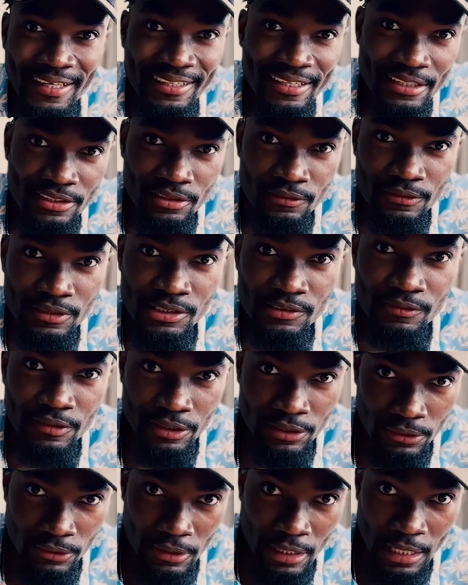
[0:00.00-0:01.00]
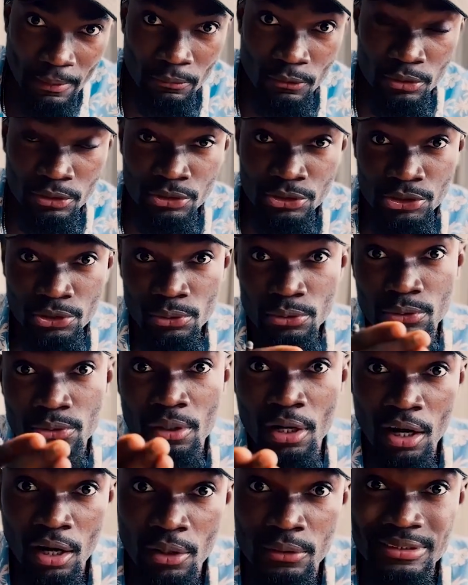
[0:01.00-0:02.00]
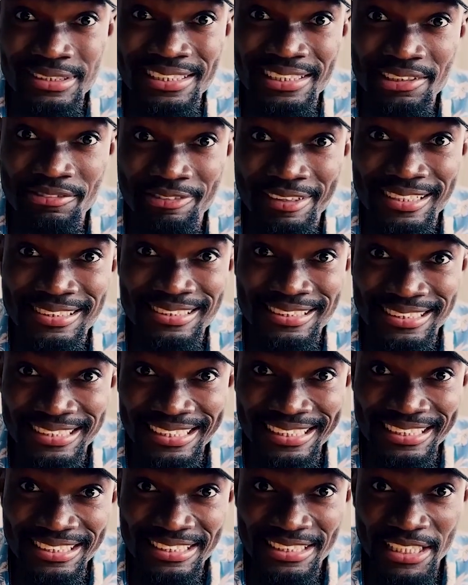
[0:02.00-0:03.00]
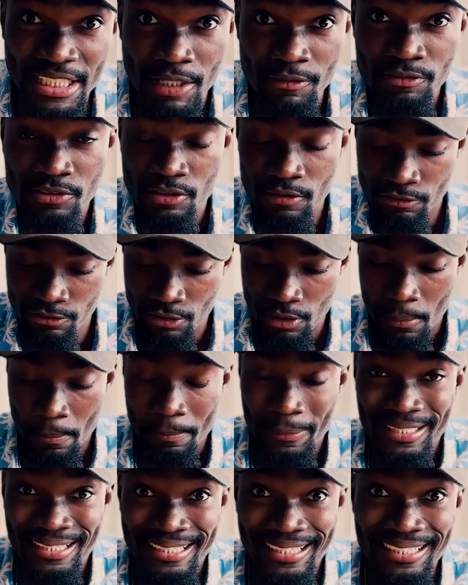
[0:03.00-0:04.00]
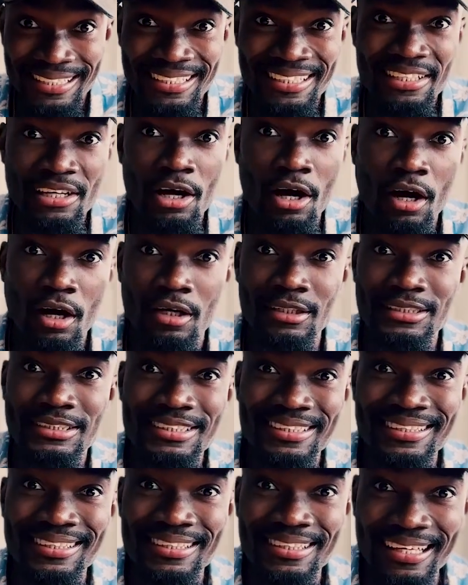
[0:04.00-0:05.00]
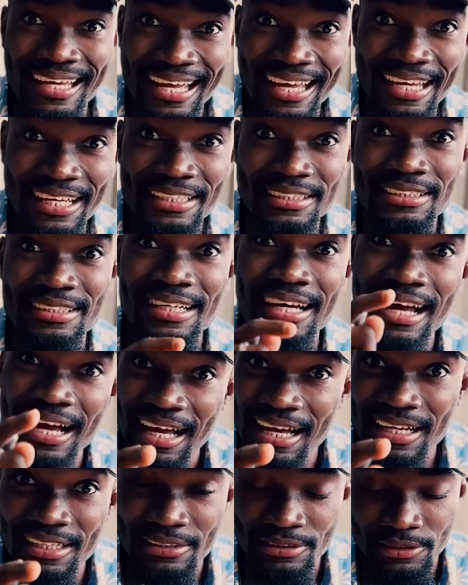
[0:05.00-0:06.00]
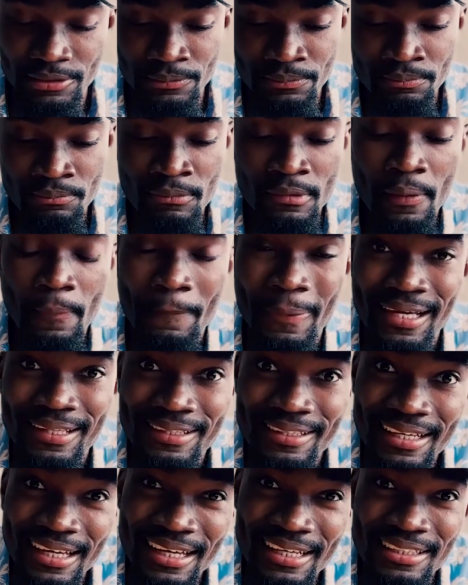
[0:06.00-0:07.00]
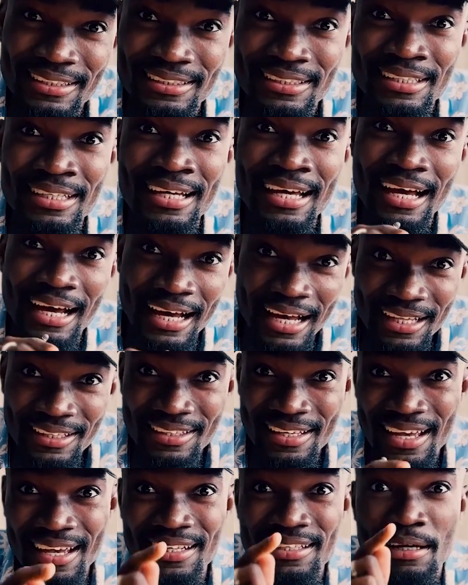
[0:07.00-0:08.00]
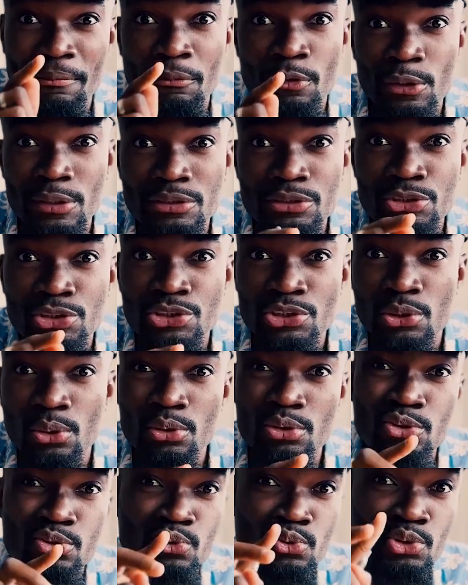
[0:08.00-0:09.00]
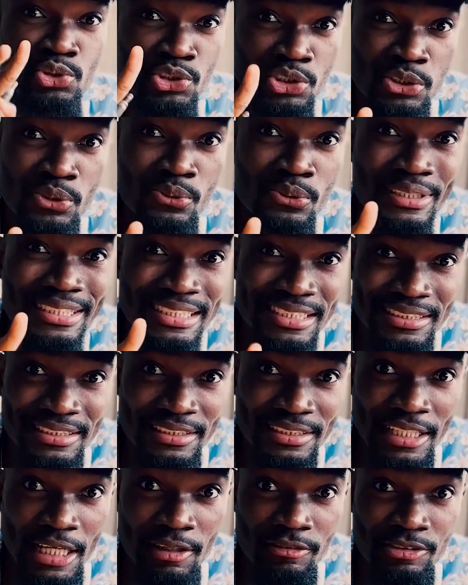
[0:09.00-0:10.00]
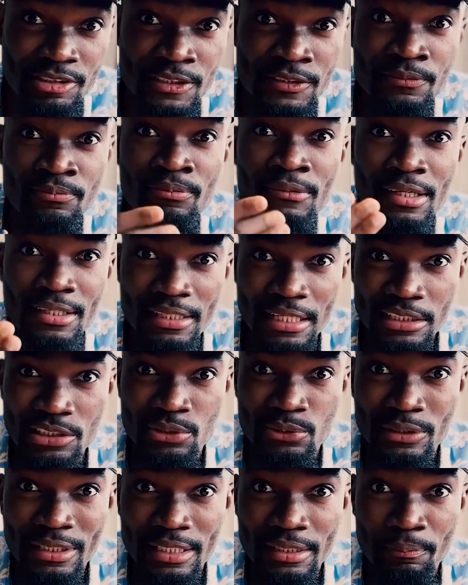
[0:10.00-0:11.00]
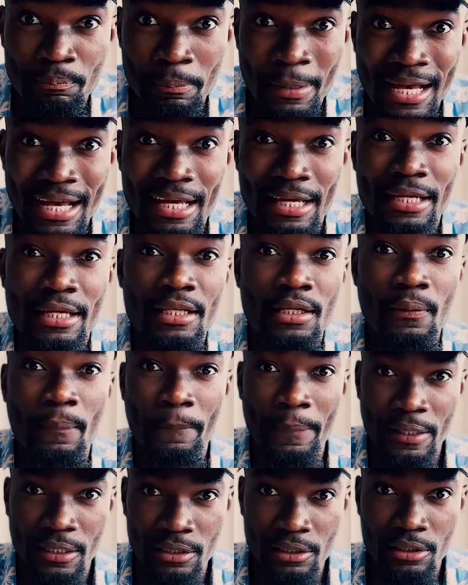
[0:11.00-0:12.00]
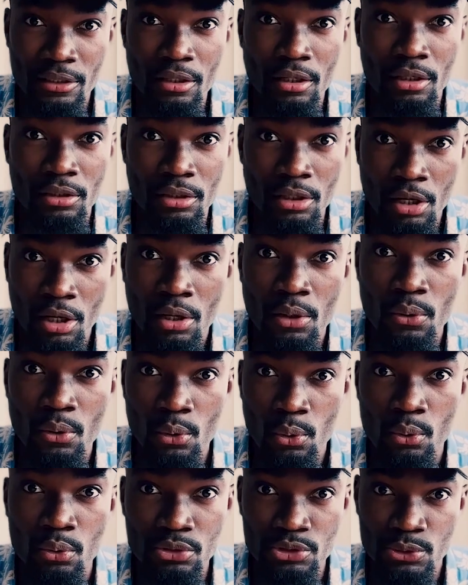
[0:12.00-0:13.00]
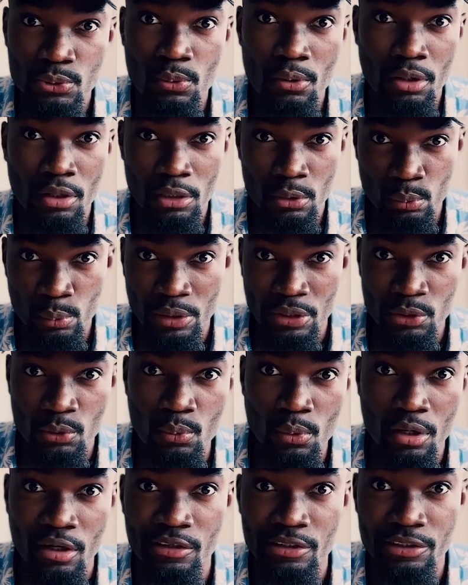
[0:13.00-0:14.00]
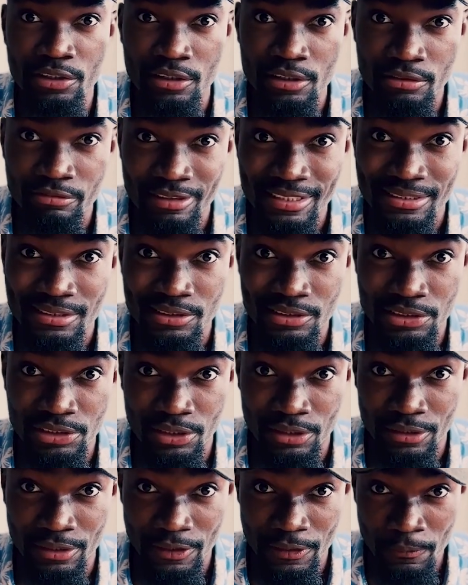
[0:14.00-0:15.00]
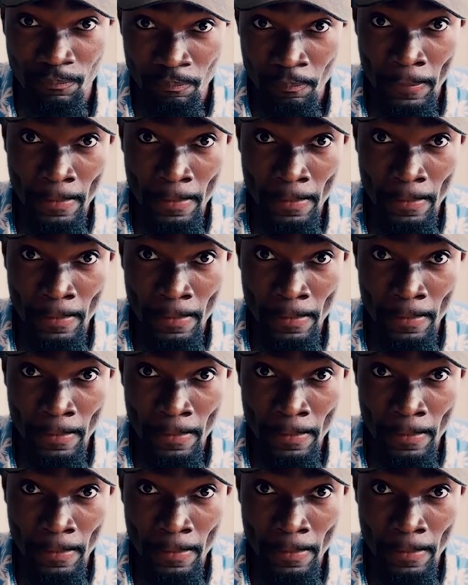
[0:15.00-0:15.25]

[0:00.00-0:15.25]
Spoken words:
By the end of this video, I'm going to show you how to invest in ETFs from beginning until the end. And at the end, I'm going to show you 2 ETFs that you can buy depending on how old you are and where you are in your investing journey.